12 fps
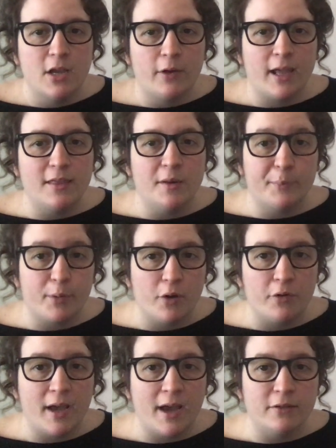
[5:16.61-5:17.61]
Okay, the
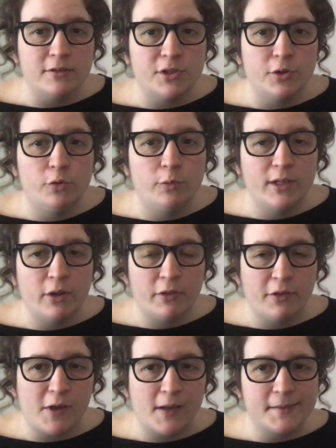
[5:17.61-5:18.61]
pronouns, who we know
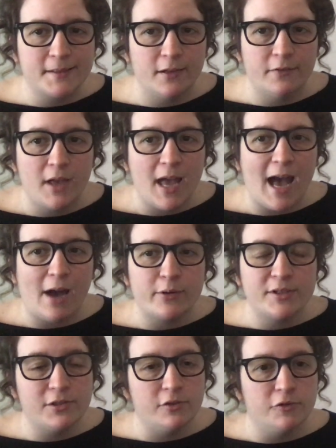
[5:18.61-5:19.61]
the thoughts of, how
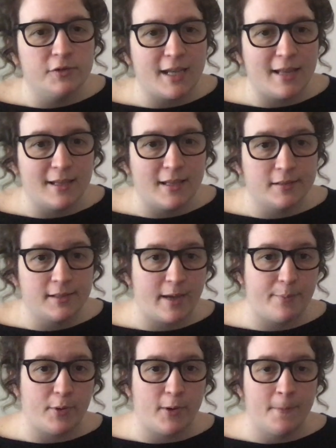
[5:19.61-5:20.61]
it's used, and the
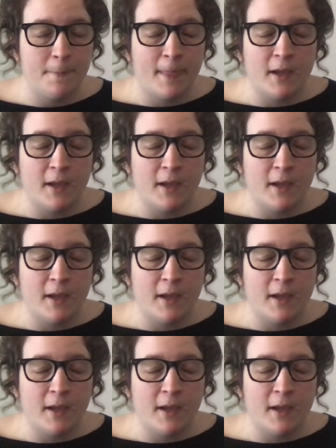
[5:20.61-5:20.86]
example.